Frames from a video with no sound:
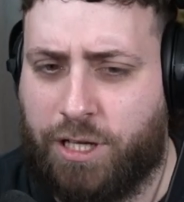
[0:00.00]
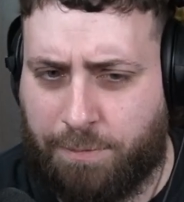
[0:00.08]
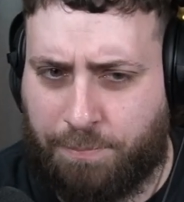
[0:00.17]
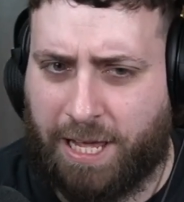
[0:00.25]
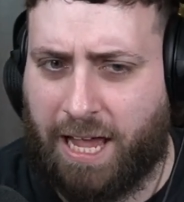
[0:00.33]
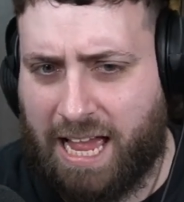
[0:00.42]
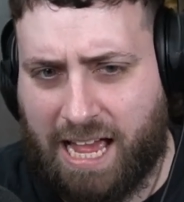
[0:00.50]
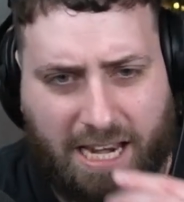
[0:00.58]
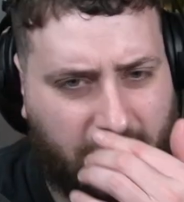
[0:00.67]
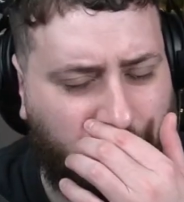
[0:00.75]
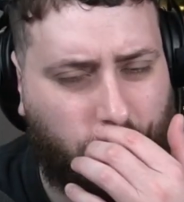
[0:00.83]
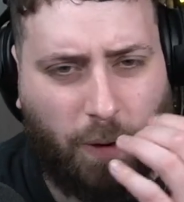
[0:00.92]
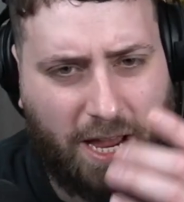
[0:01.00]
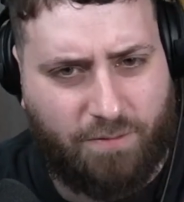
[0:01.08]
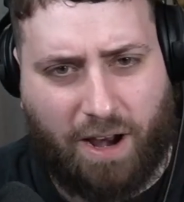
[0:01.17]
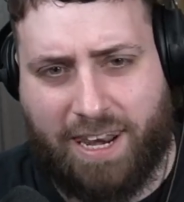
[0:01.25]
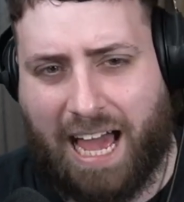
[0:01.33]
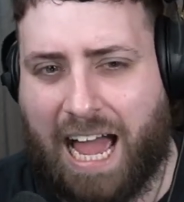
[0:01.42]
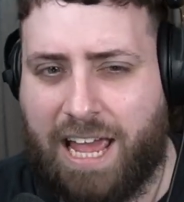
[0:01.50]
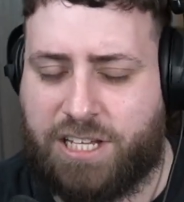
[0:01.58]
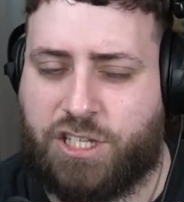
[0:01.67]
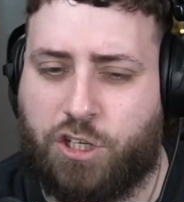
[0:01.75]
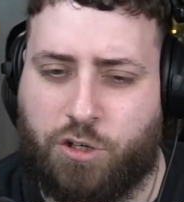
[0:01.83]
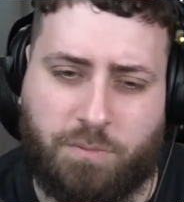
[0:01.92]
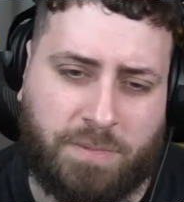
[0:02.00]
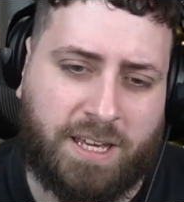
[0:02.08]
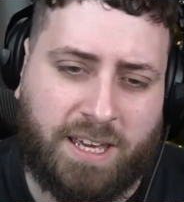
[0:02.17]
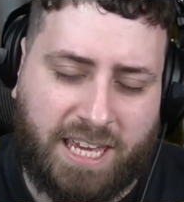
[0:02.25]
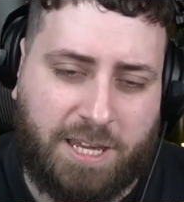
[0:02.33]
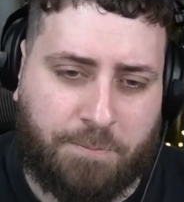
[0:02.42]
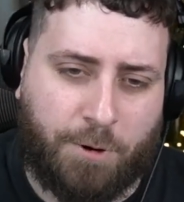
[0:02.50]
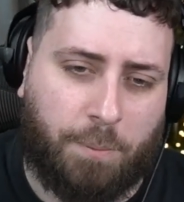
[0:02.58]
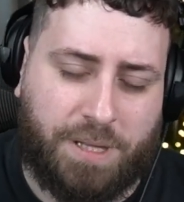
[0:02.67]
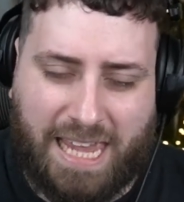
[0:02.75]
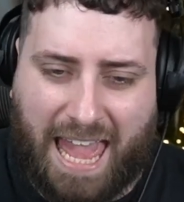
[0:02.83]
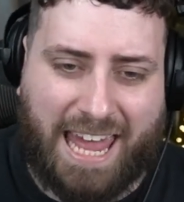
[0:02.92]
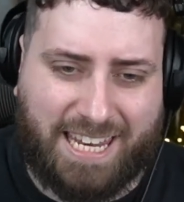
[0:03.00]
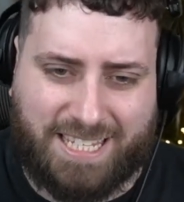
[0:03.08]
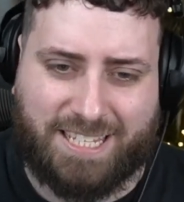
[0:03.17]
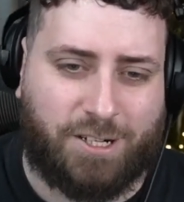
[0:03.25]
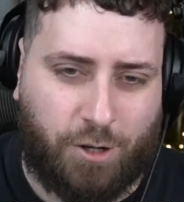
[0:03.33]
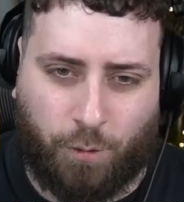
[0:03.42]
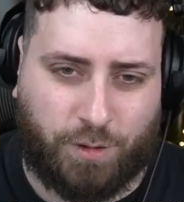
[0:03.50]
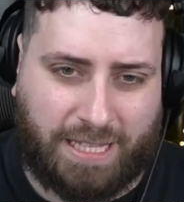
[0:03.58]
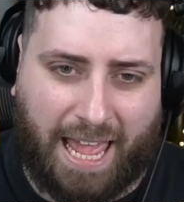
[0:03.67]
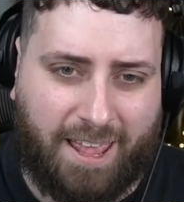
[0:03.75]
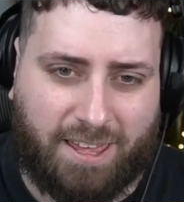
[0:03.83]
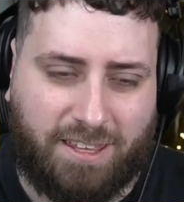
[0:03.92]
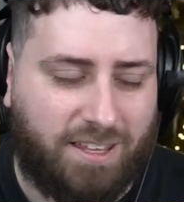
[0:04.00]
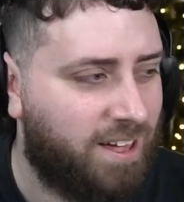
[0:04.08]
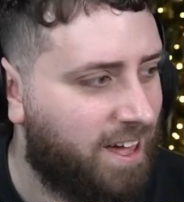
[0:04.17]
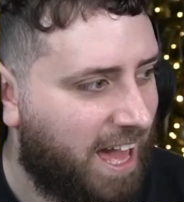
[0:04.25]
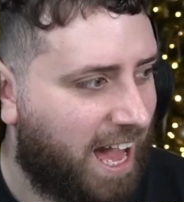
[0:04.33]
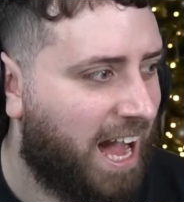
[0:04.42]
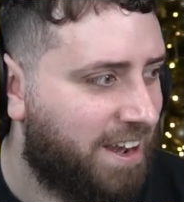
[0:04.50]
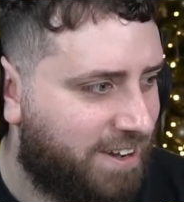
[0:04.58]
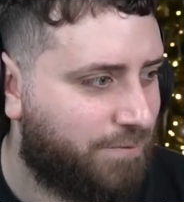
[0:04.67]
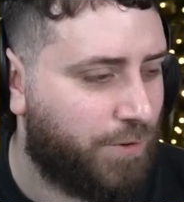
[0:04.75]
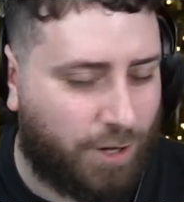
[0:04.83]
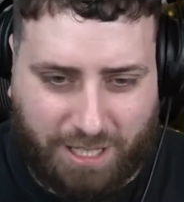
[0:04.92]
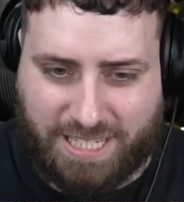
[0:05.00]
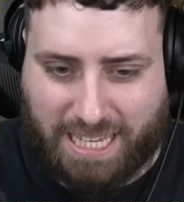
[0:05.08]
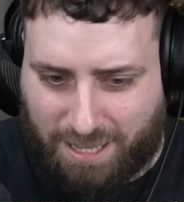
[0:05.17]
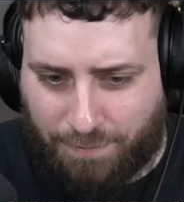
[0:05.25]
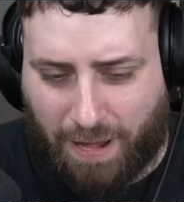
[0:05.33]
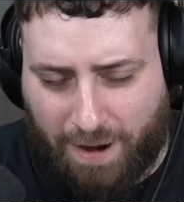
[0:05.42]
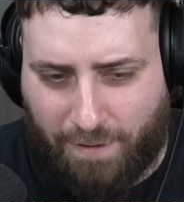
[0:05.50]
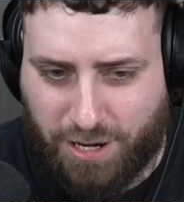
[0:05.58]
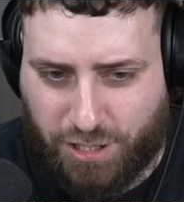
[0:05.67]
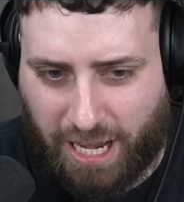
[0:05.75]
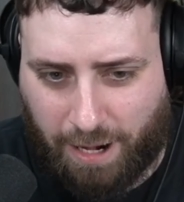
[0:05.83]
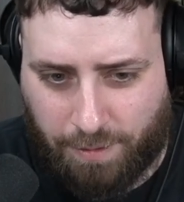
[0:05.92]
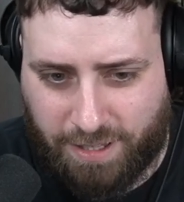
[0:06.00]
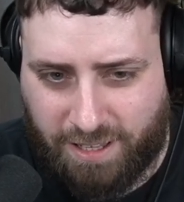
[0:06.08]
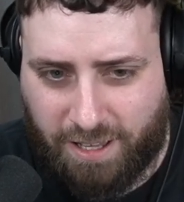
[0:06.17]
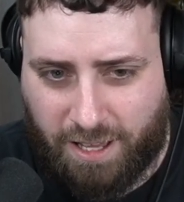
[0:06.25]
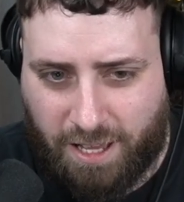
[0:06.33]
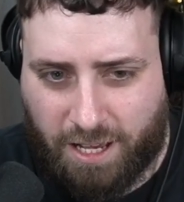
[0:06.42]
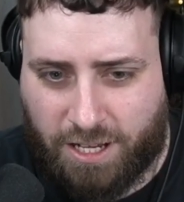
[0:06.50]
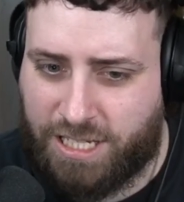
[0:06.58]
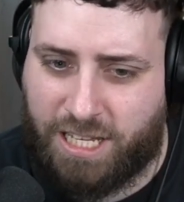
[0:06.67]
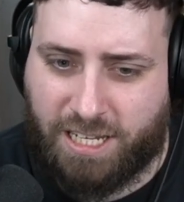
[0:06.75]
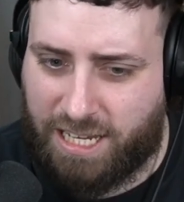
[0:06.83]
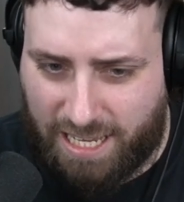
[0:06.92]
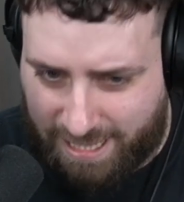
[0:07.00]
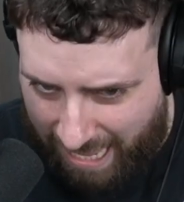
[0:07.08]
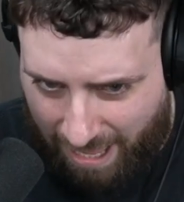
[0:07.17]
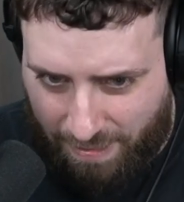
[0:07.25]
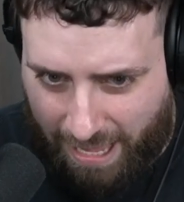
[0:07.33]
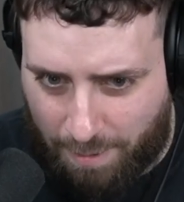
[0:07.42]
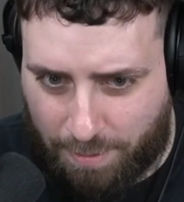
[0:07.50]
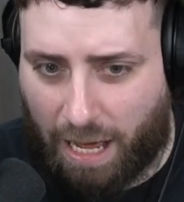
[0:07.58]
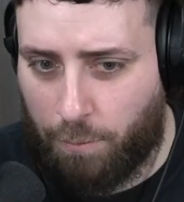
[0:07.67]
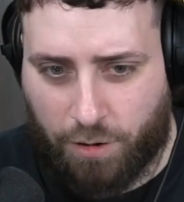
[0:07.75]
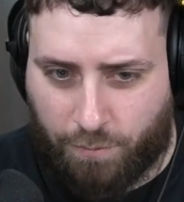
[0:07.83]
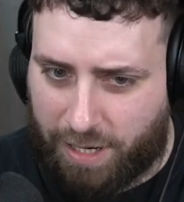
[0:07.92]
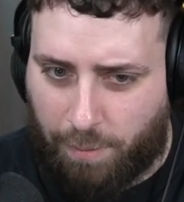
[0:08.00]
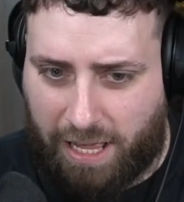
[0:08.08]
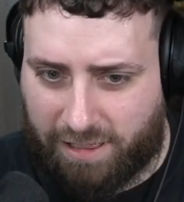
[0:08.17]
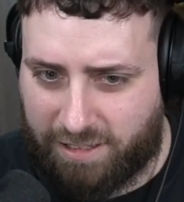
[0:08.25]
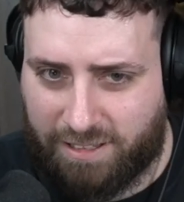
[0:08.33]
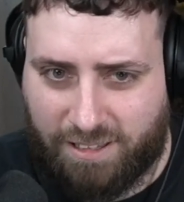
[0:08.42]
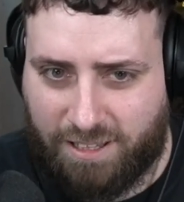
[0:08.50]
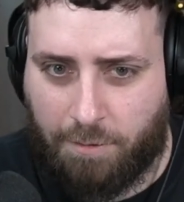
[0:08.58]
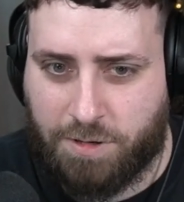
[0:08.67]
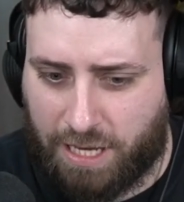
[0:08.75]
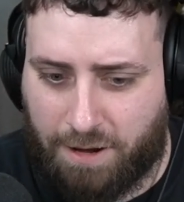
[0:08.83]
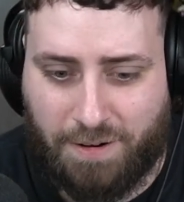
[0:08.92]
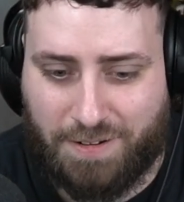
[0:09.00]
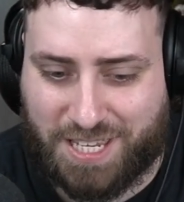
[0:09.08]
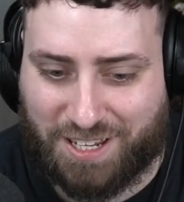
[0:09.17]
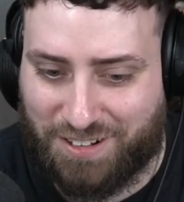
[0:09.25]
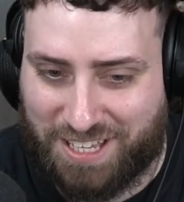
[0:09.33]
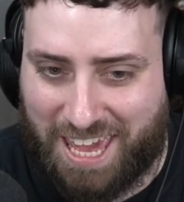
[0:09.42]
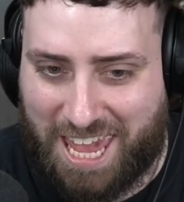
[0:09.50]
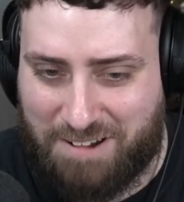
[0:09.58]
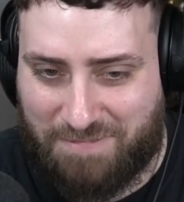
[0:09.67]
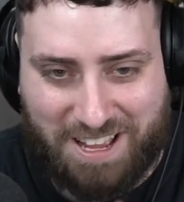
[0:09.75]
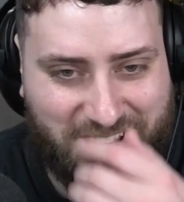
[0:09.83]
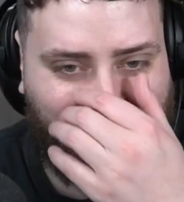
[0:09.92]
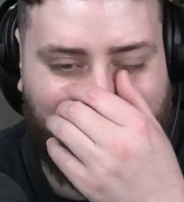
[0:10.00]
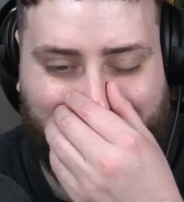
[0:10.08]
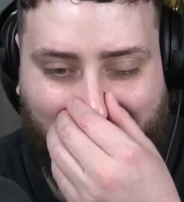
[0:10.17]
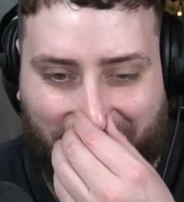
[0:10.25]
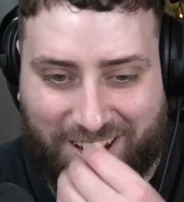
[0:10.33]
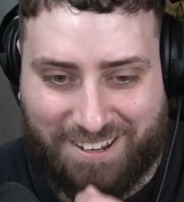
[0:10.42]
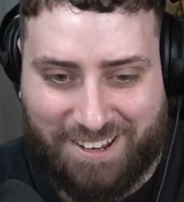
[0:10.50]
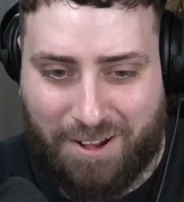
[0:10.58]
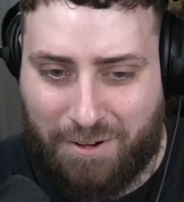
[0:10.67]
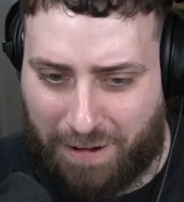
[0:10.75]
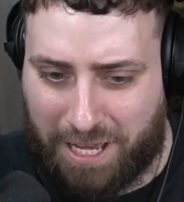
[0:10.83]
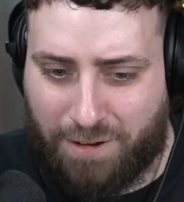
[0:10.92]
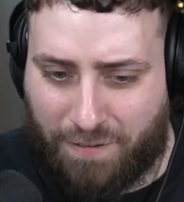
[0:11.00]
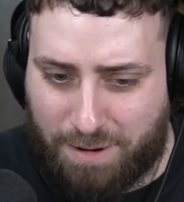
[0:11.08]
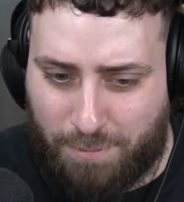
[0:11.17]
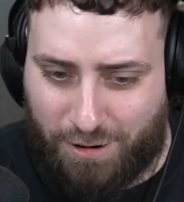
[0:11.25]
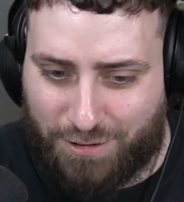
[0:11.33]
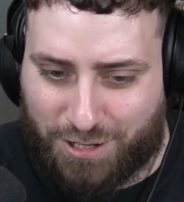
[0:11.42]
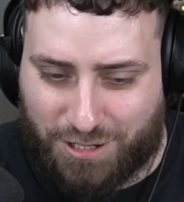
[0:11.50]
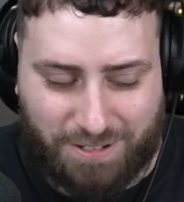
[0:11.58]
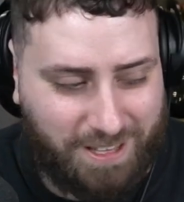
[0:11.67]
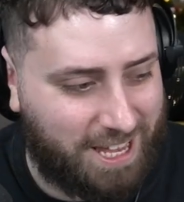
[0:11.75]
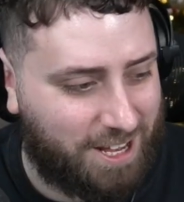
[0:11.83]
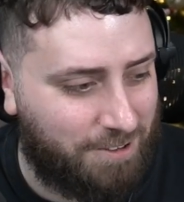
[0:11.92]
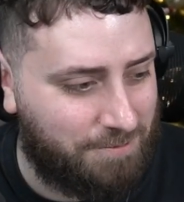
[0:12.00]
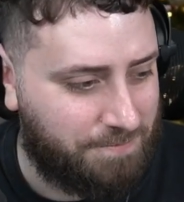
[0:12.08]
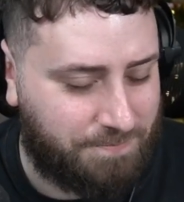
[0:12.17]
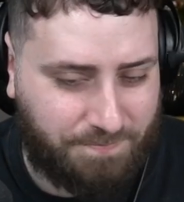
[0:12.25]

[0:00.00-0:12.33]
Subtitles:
complaint I had. I don't know why he ran that. I assume he probably edited an old deck and forgot to take the fire energy out because he didn't need that there, but that worked really well. That was a good game. I enjoyed that one. Thank you very much. There you go.